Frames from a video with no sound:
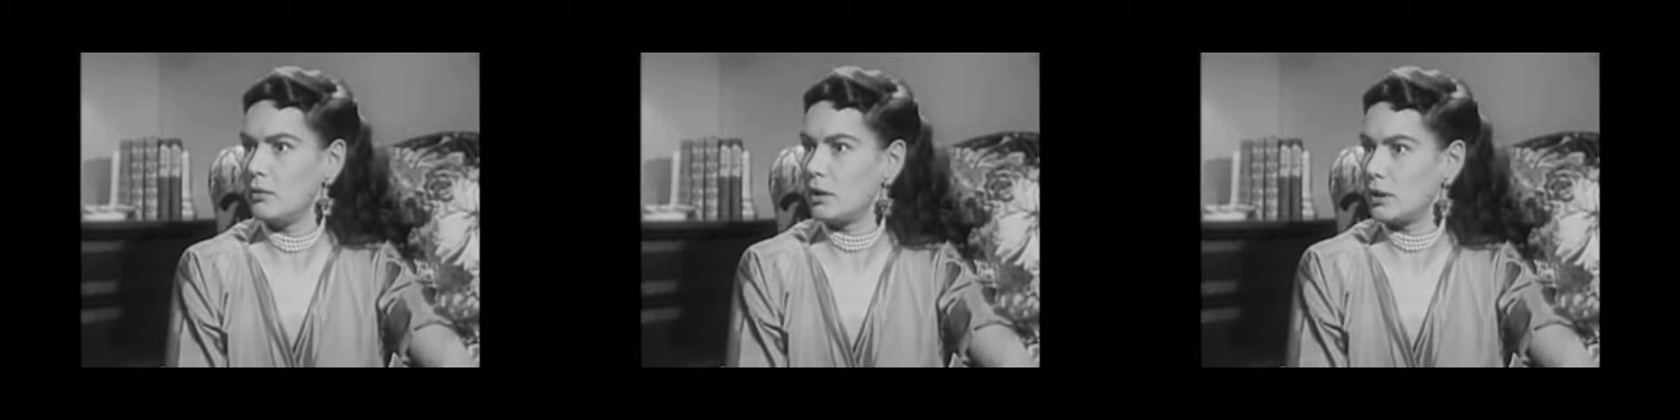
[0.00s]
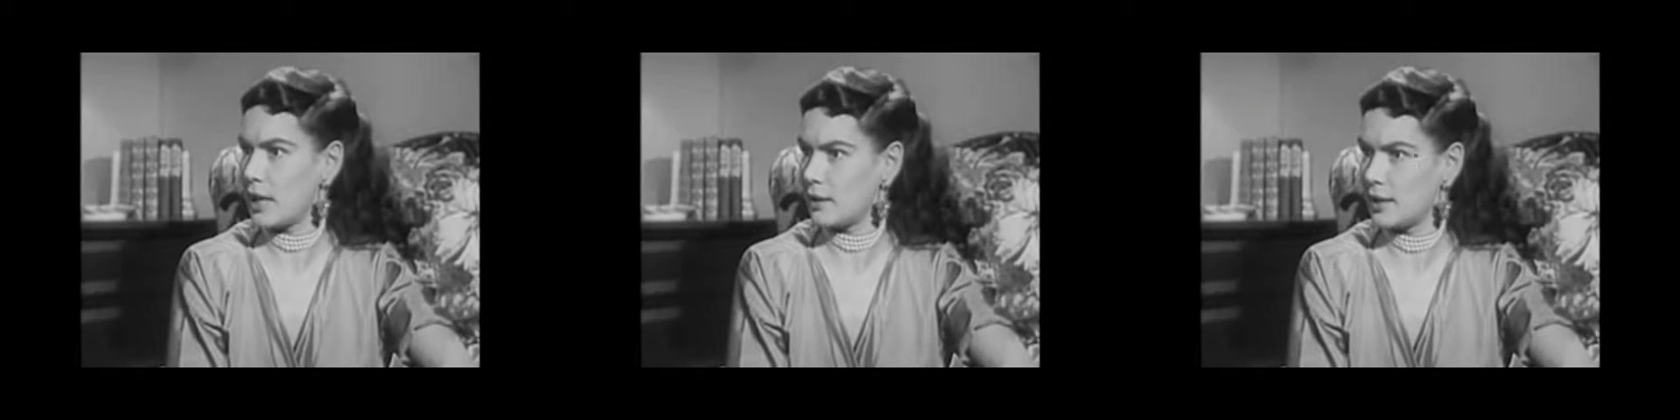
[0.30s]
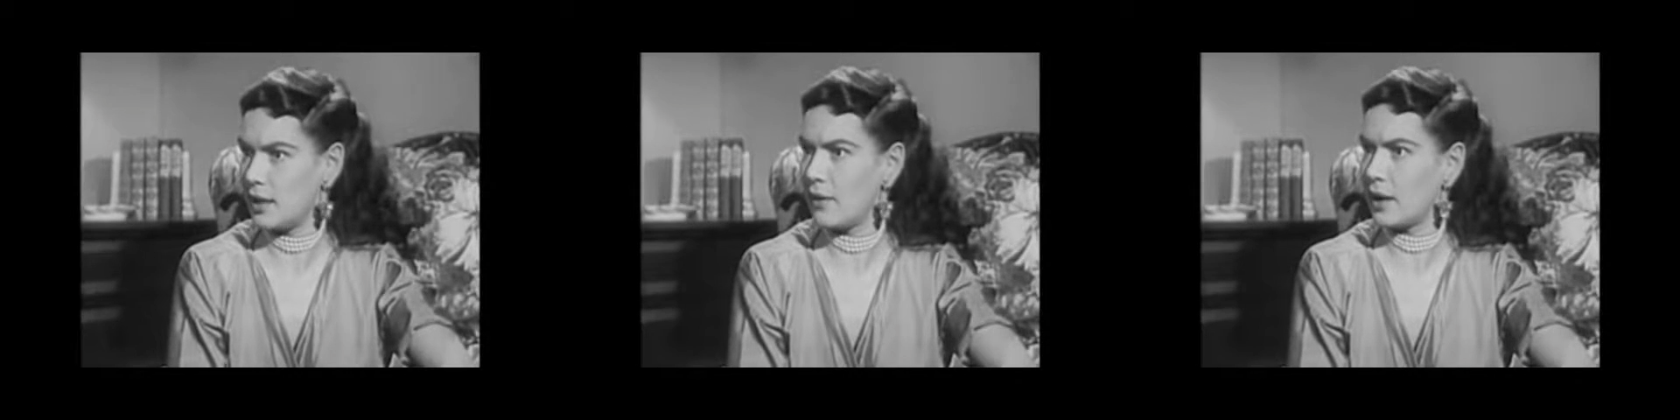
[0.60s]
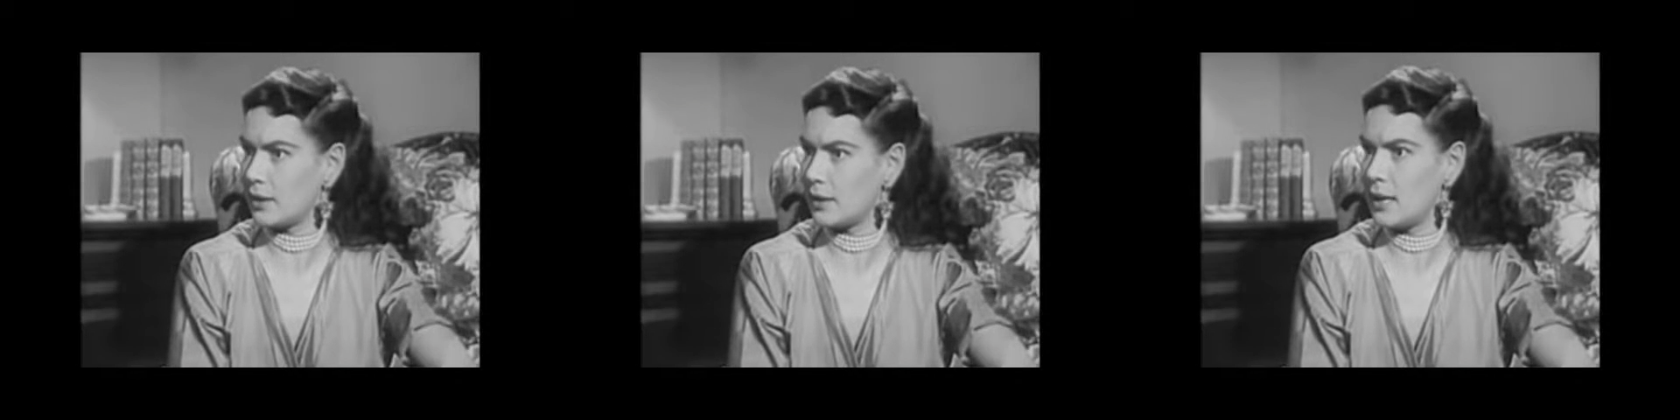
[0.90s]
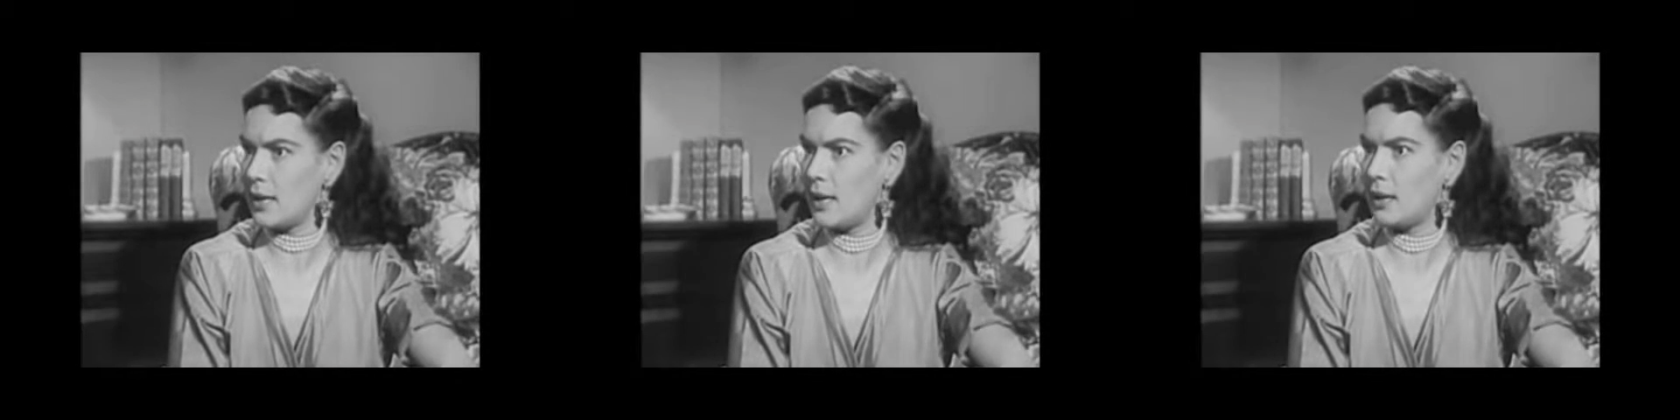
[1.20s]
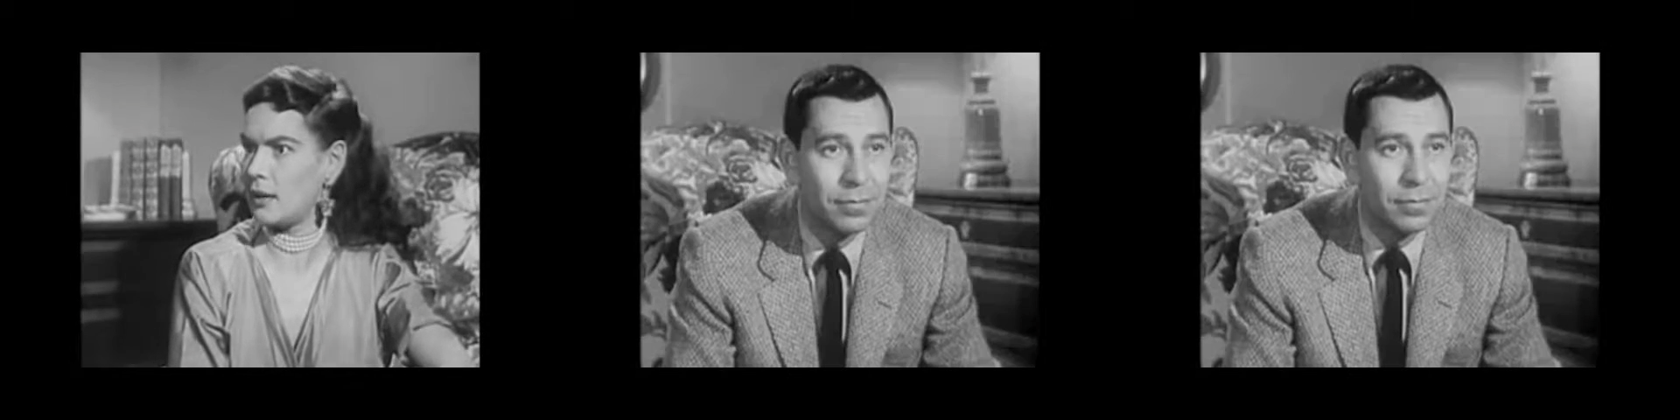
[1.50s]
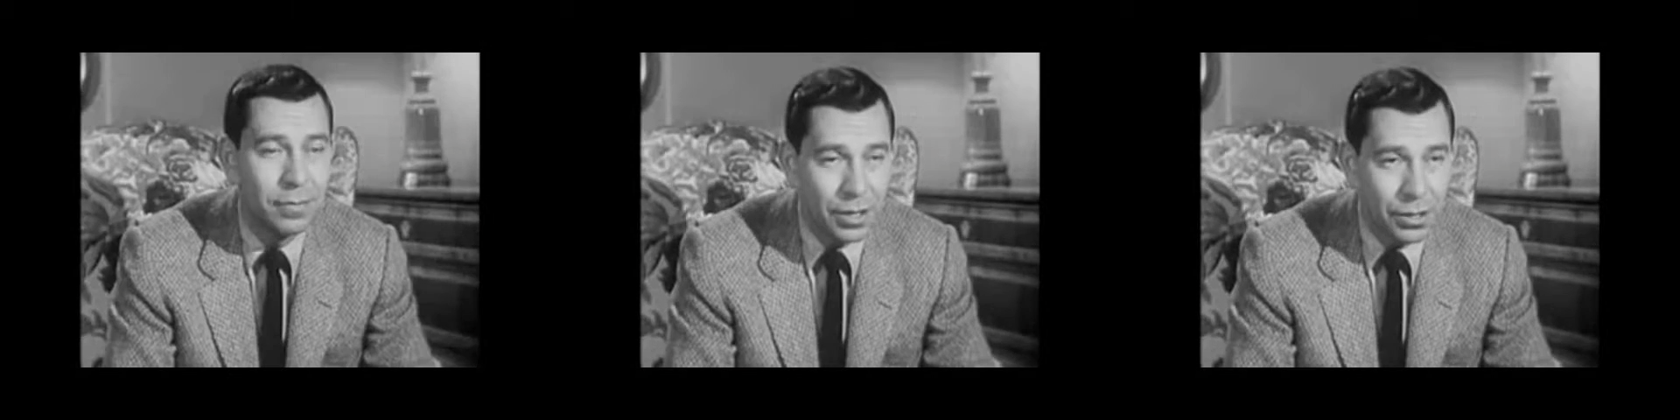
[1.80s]
Looked out to see if I could see anything.
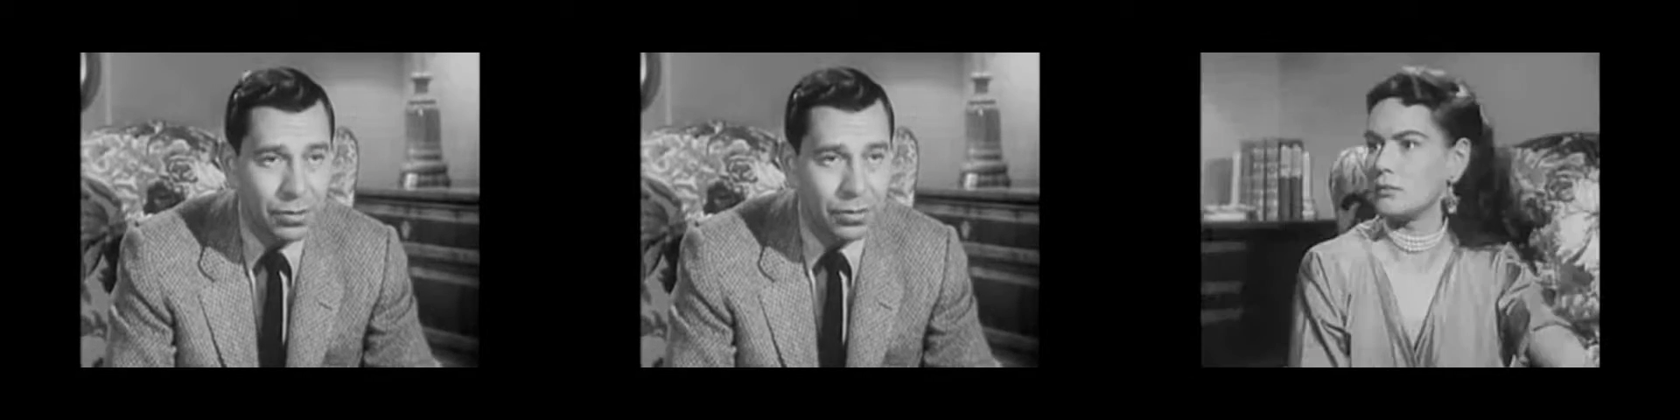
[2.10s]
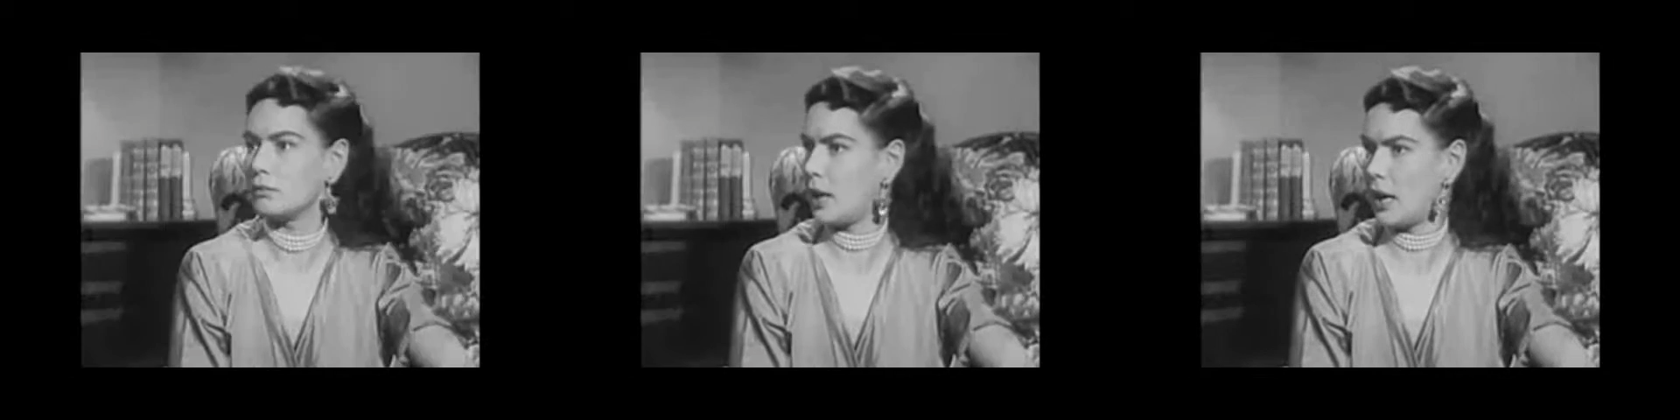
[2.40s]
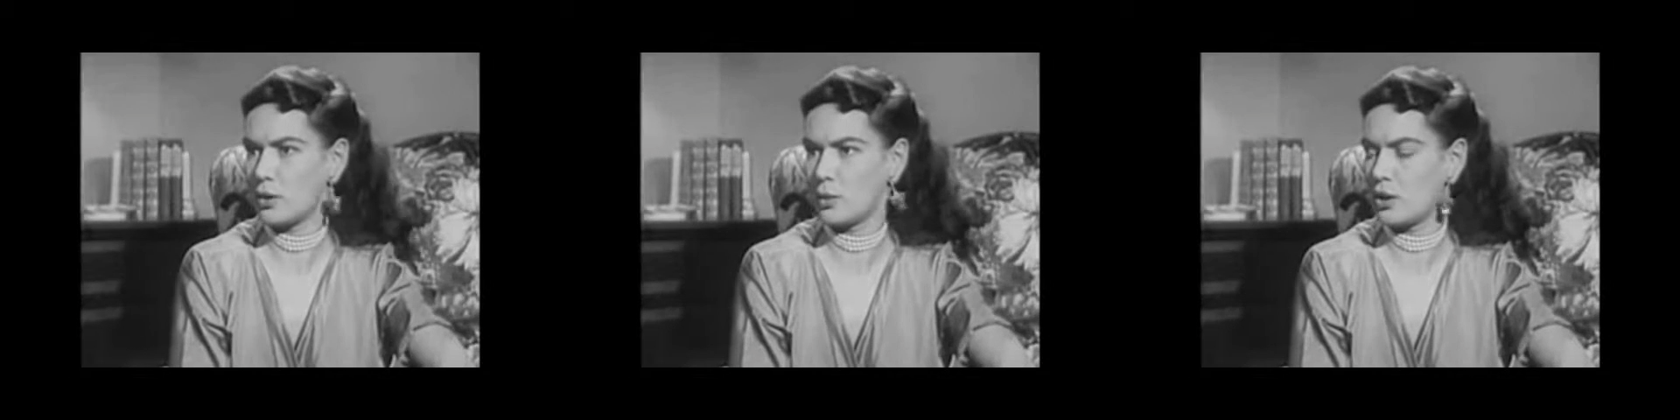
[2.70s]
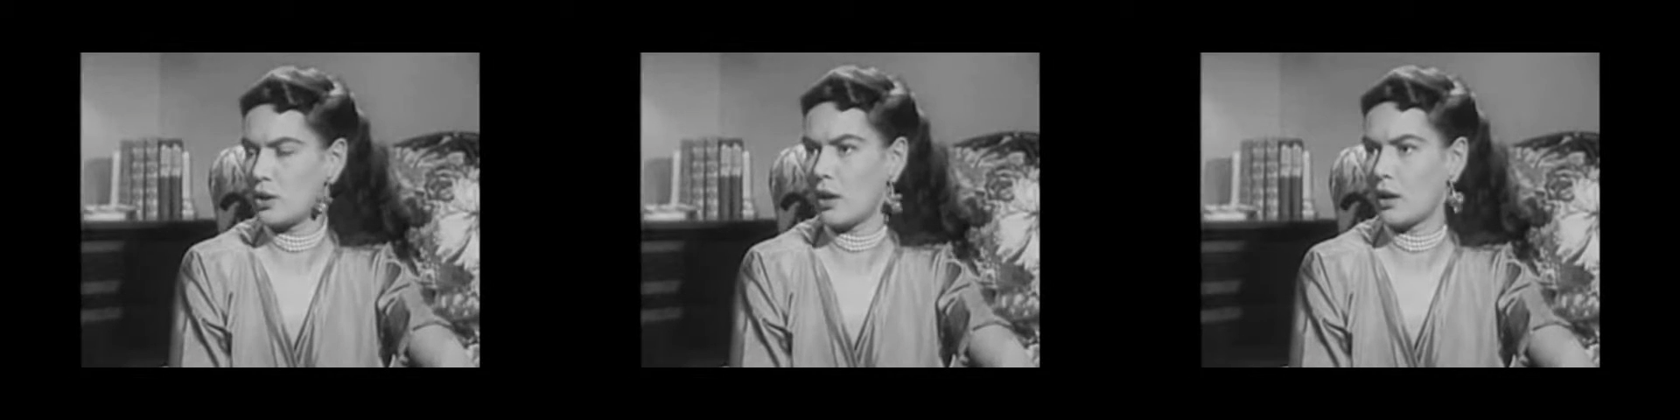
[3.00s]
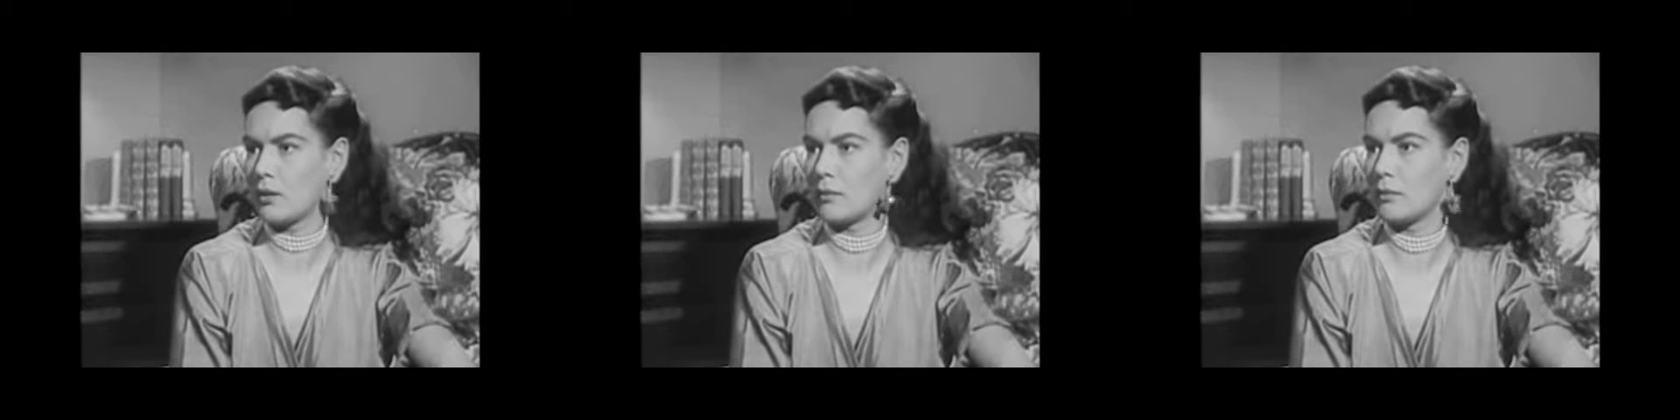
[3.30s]
Did you? The house was dark.